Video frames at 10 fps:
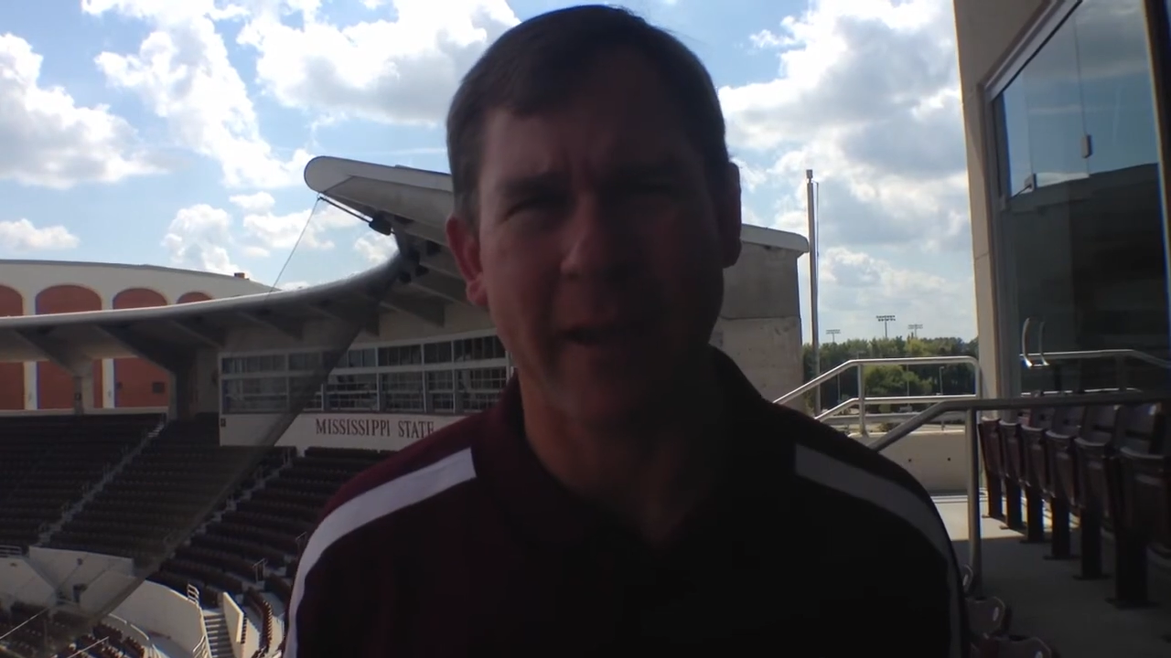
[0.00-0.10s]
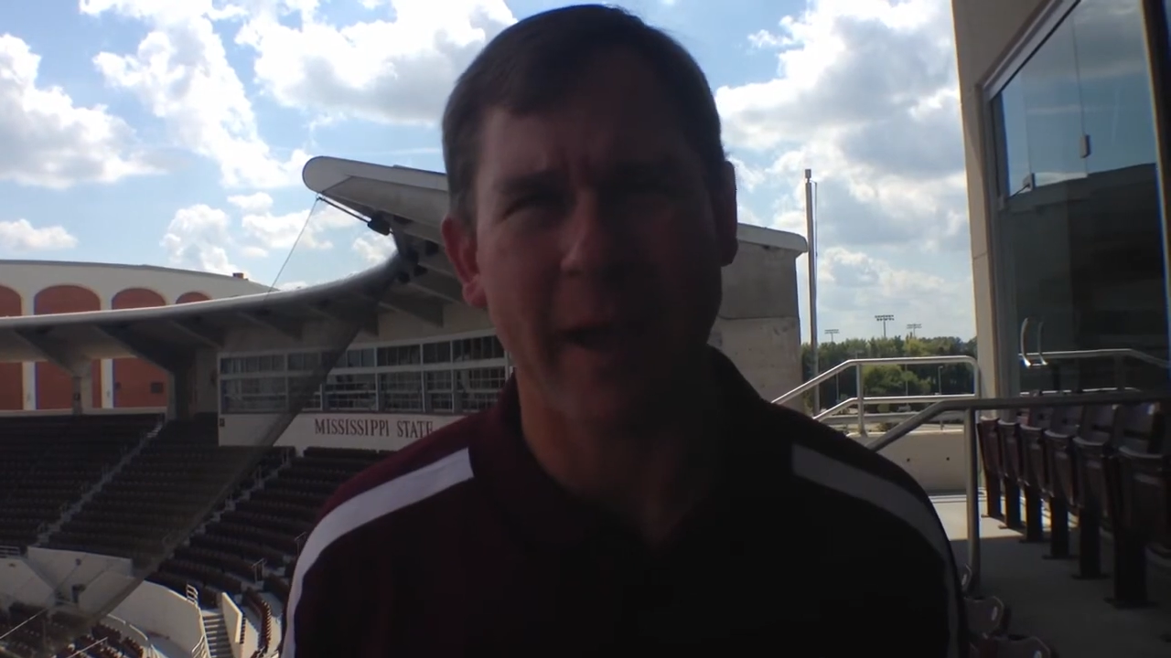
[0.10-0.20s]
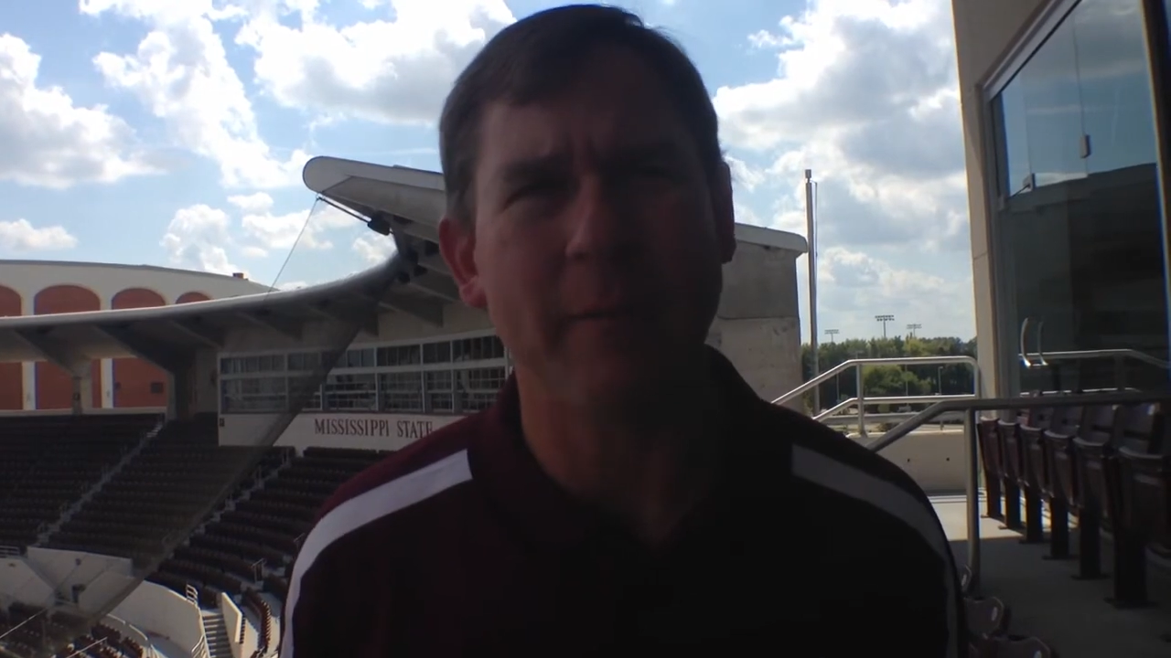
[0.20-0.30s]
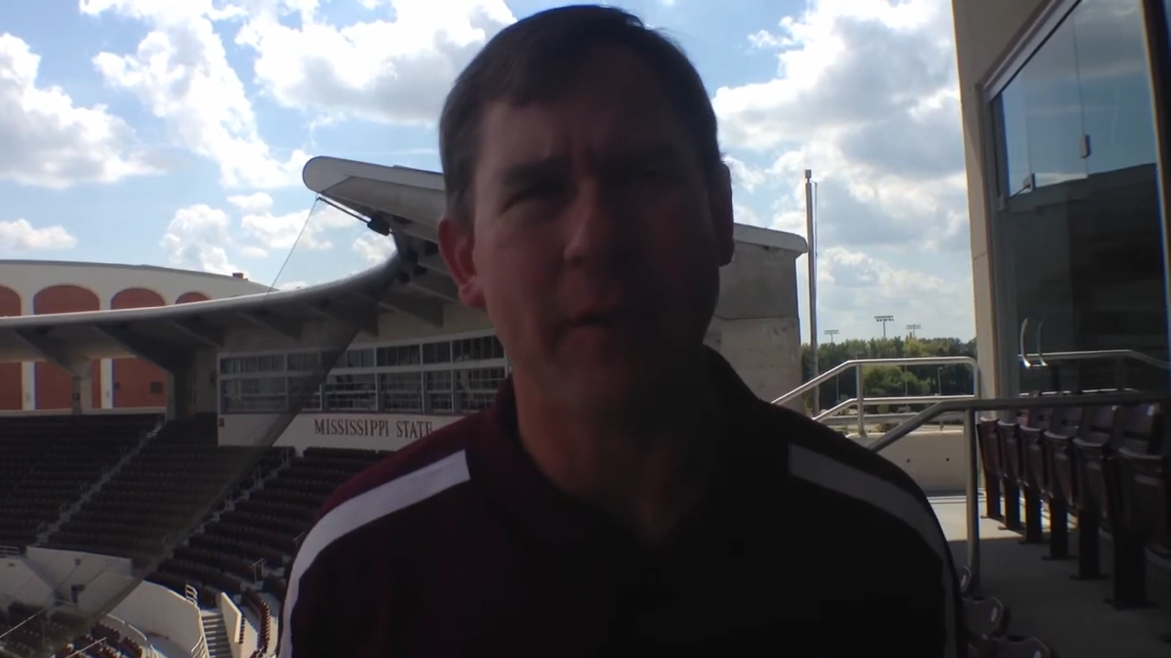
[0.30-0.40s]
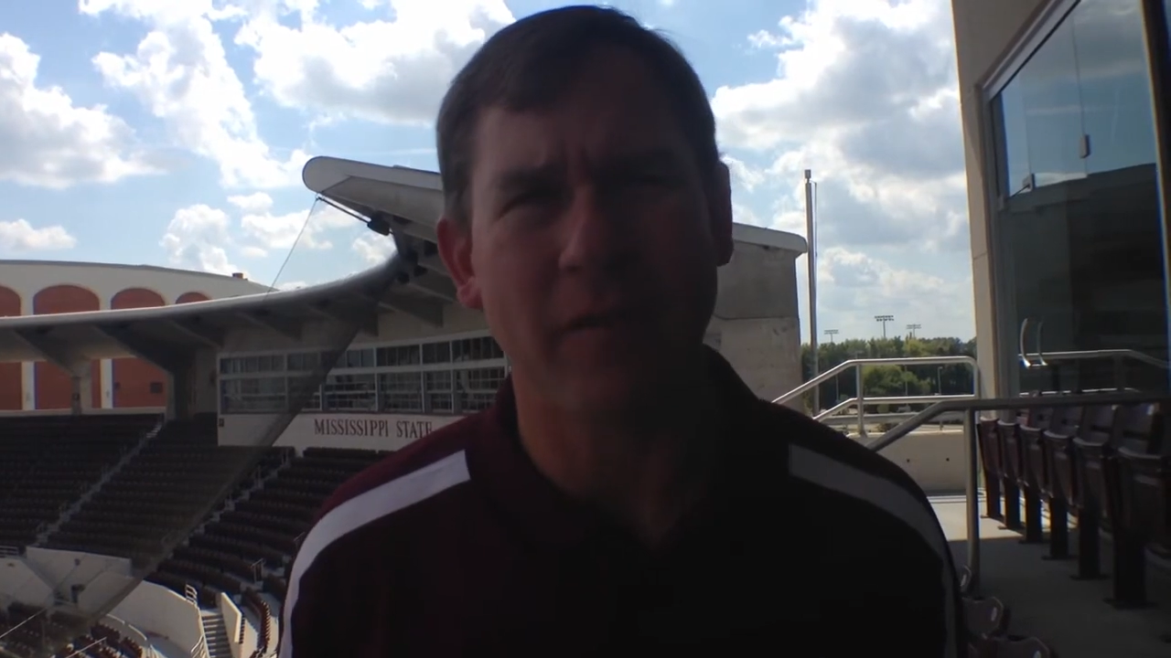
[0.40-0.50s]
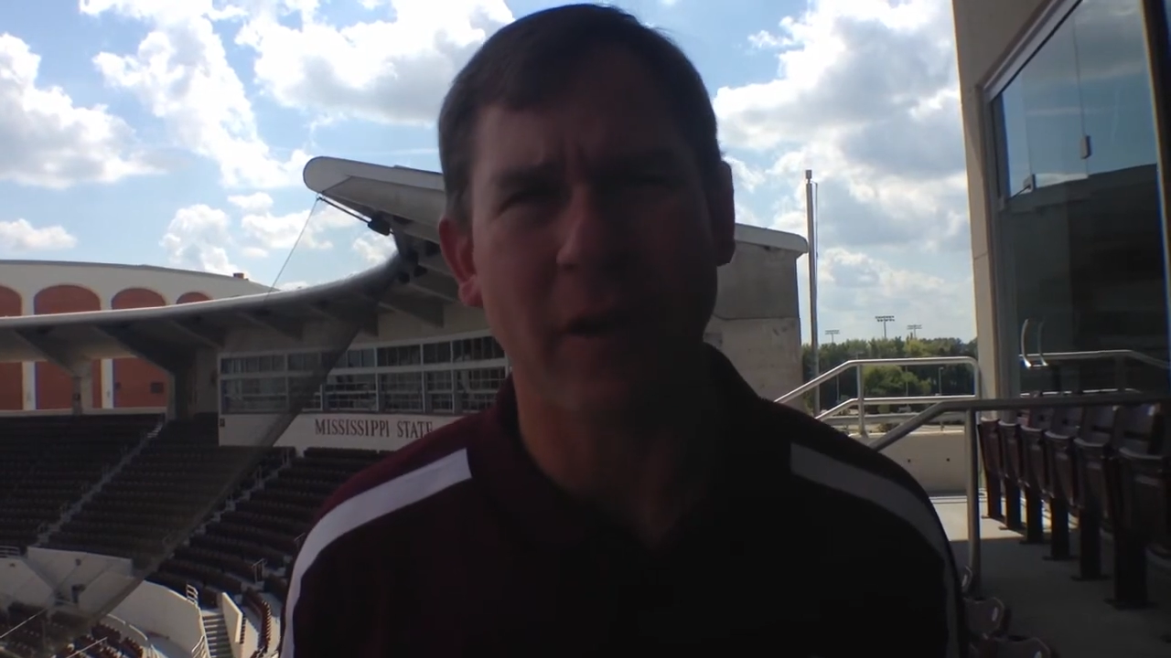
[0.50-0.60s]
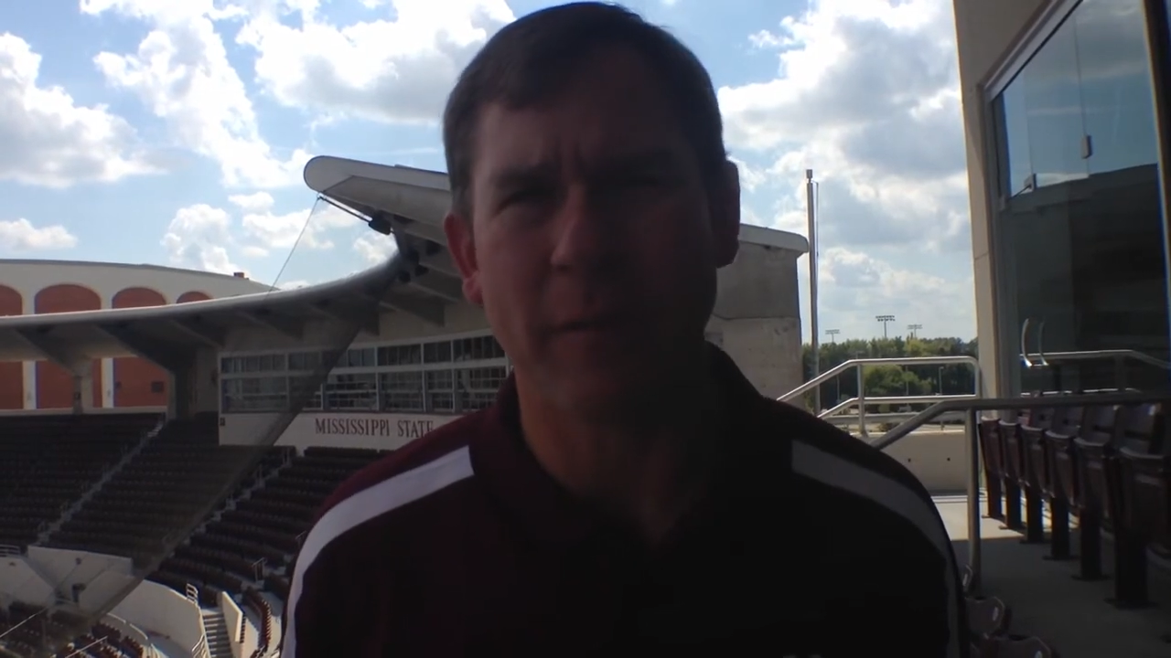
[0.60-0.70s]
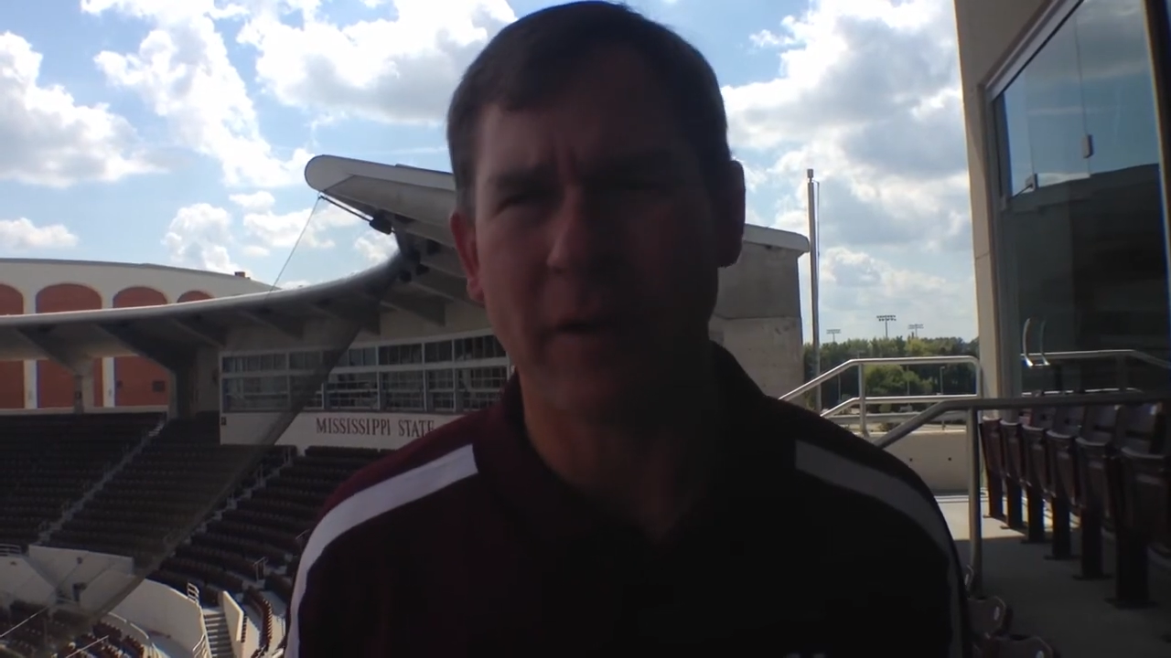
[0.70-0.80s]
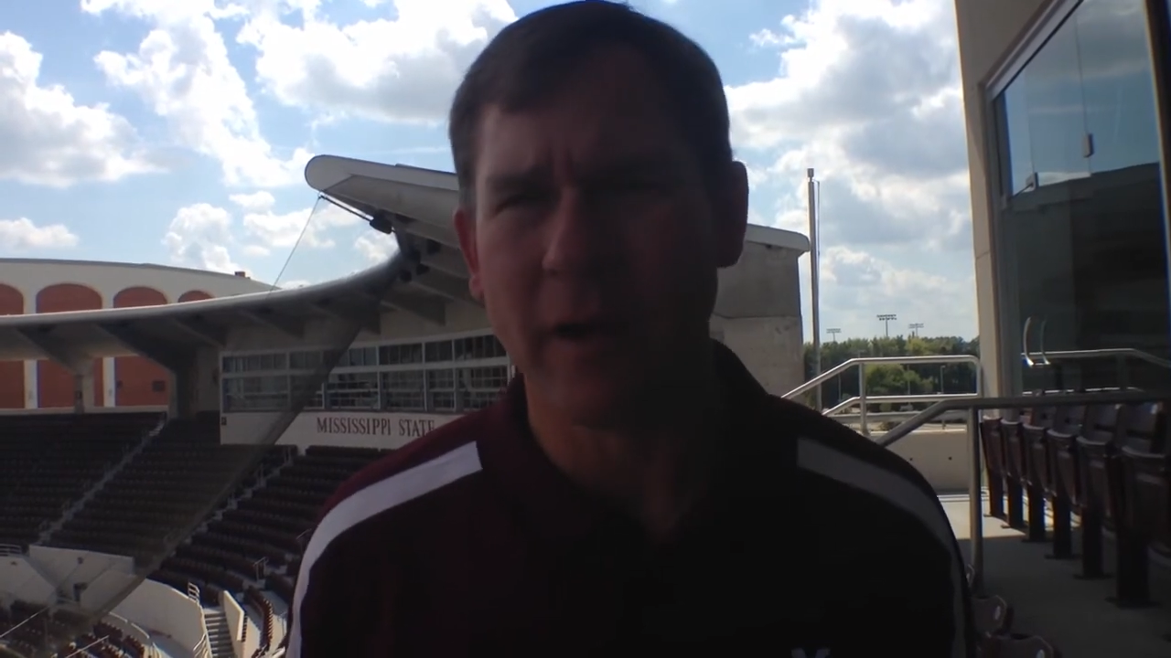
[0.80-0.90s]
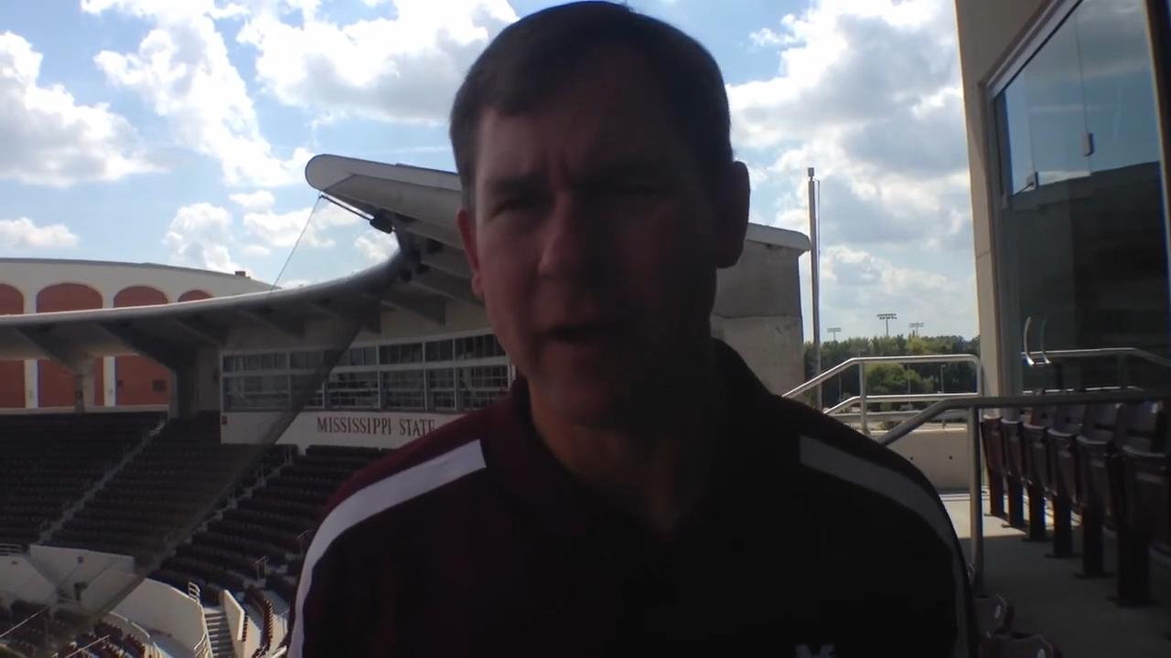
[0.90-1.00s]
the Cape this
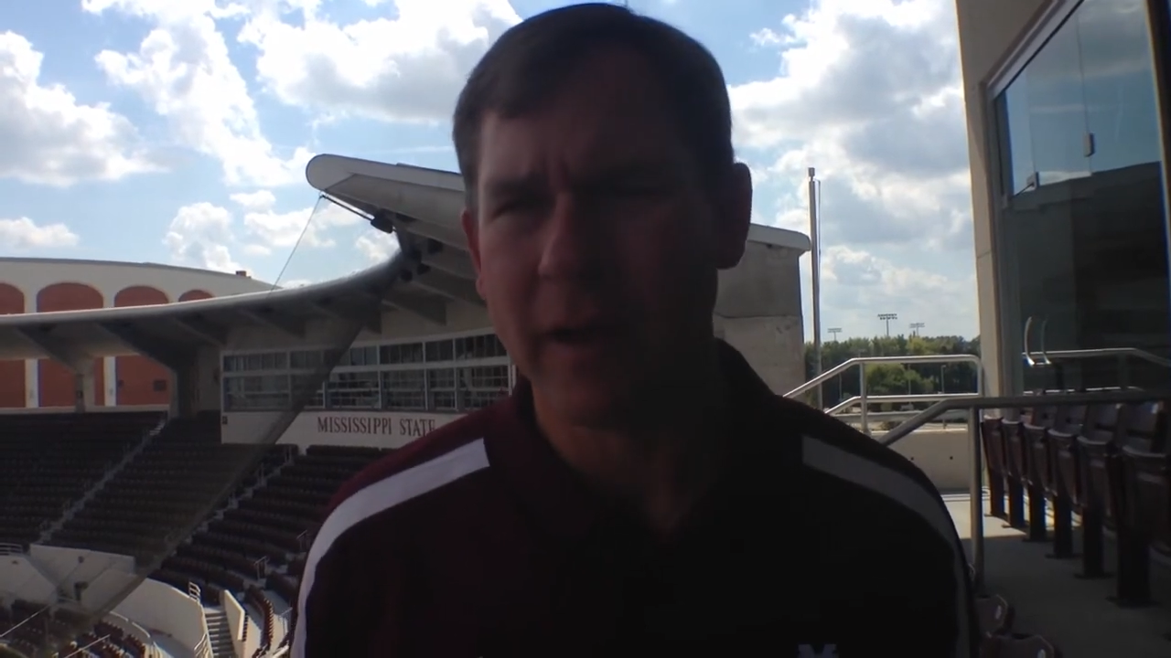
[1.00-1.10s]
summer.